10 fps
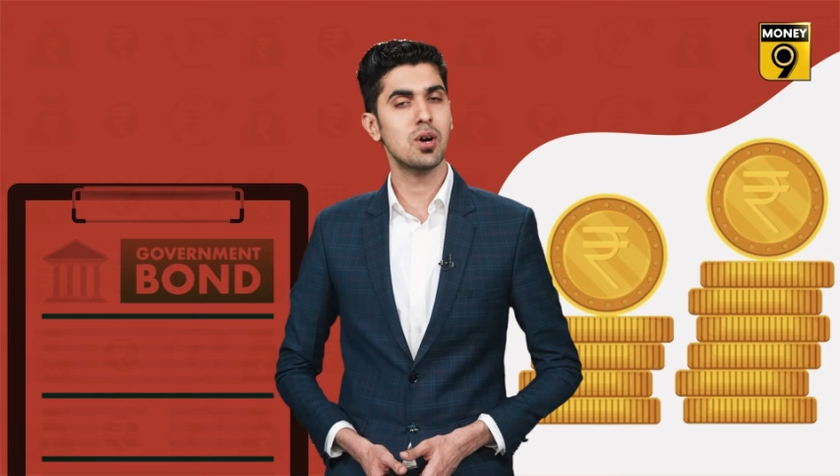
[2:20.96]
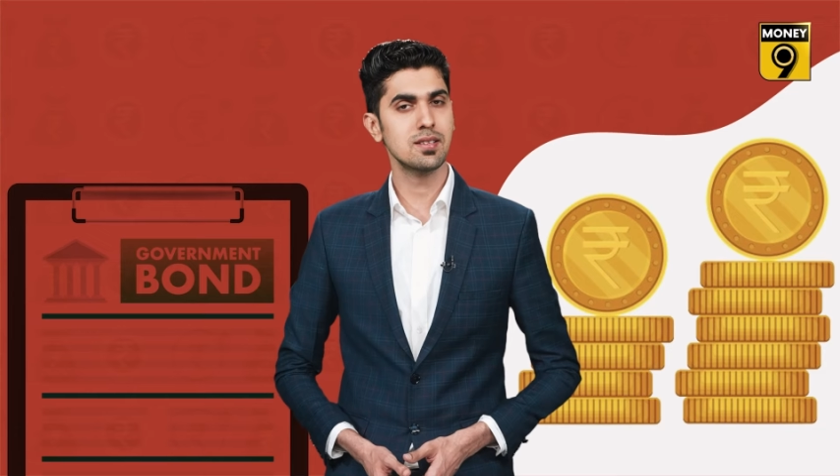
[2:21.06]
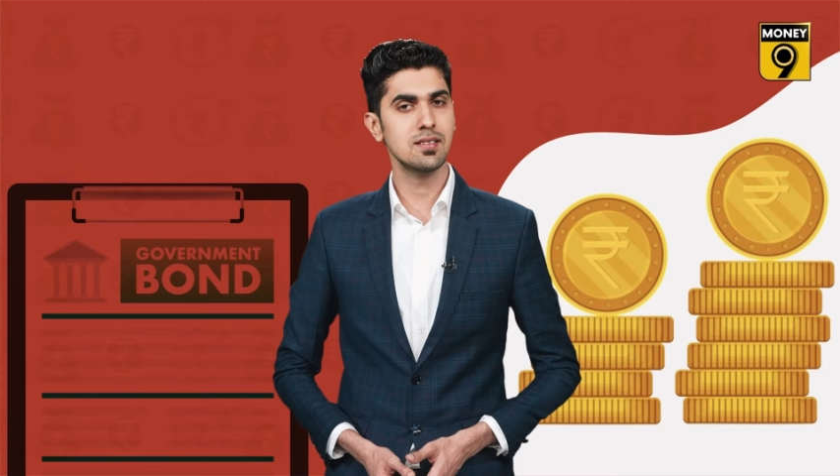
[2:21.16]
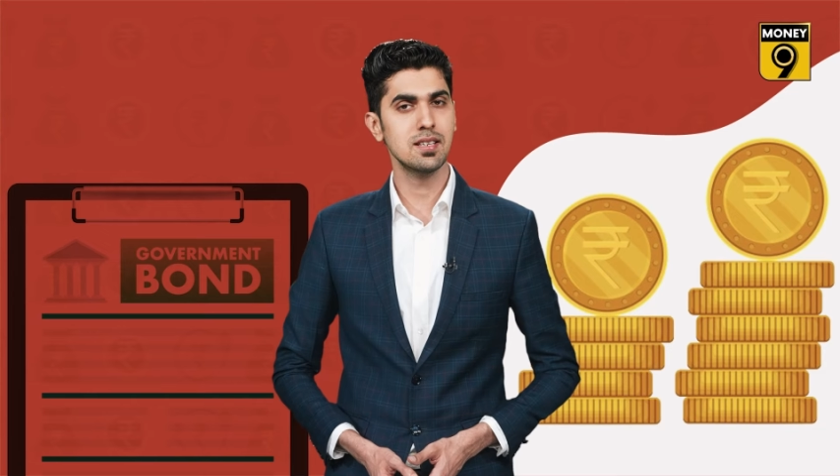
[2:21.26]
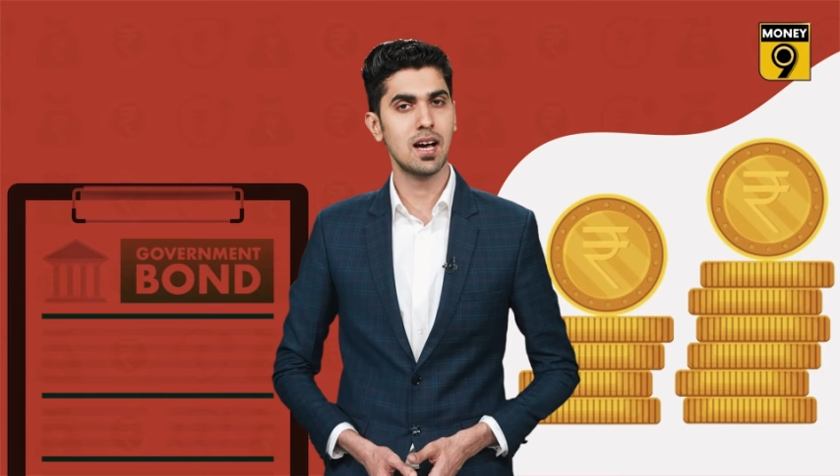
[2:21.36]

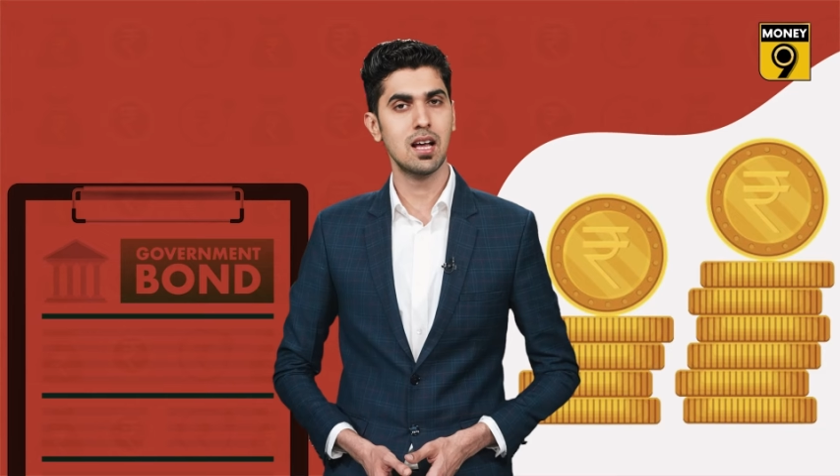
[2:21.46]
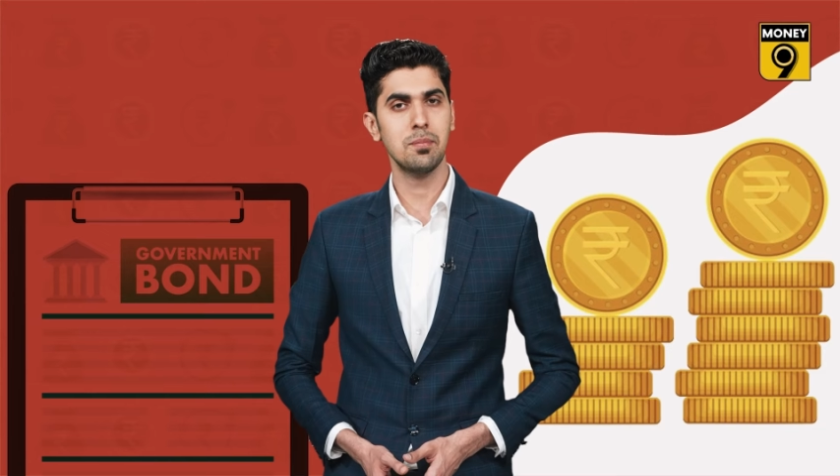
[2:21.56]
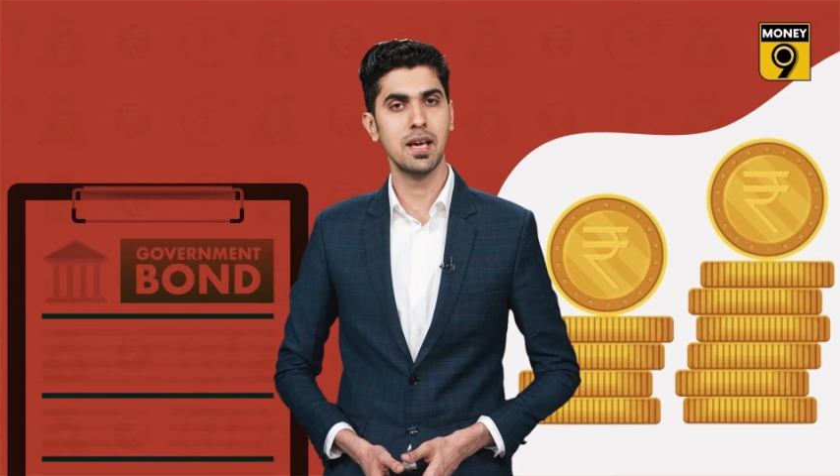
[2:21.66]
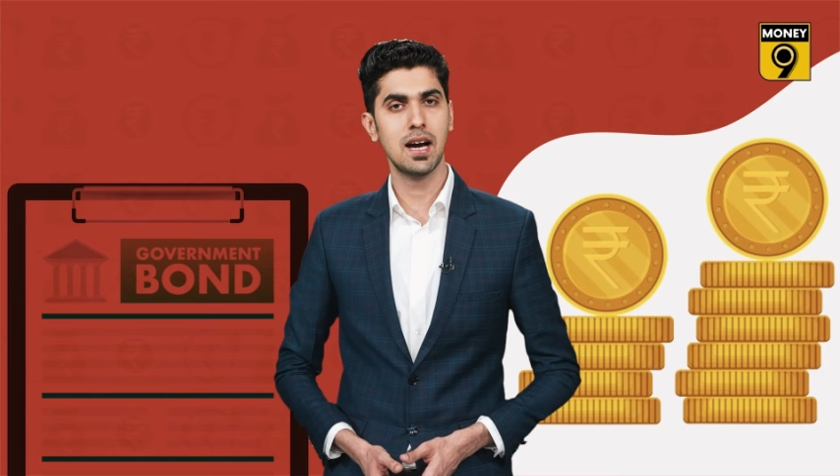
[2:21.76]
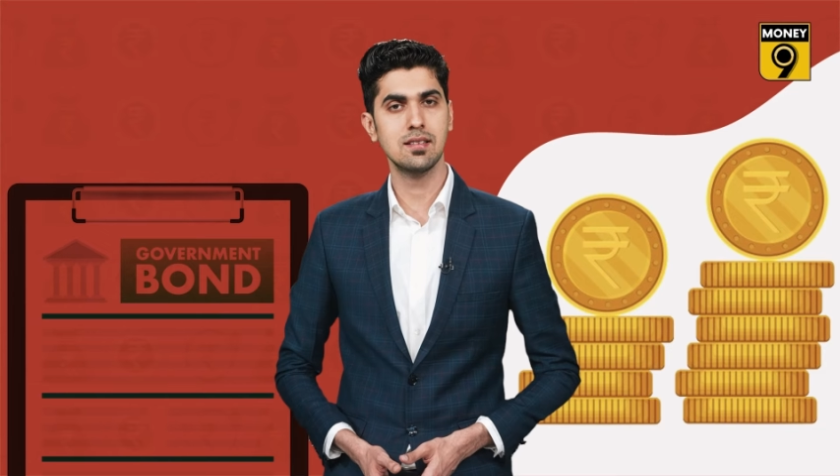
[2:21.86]
process in R
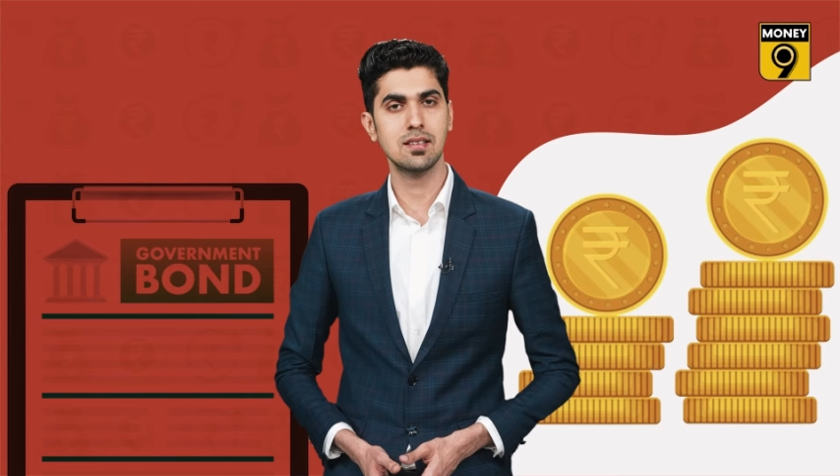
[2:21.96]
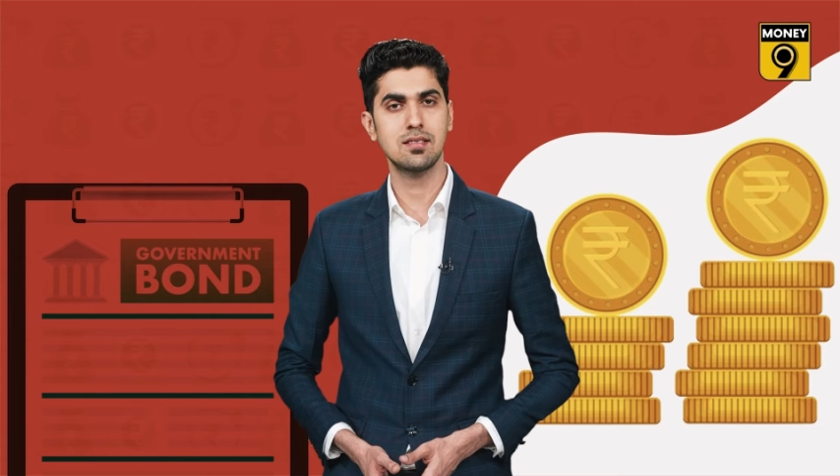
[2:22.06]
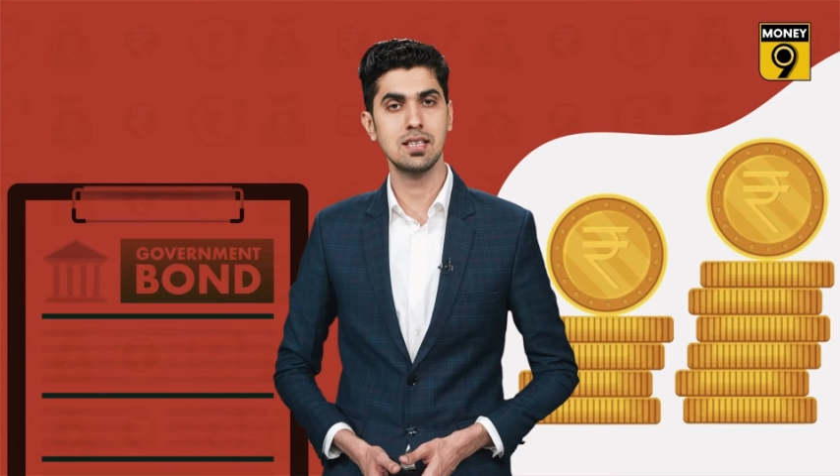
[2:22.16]
B I's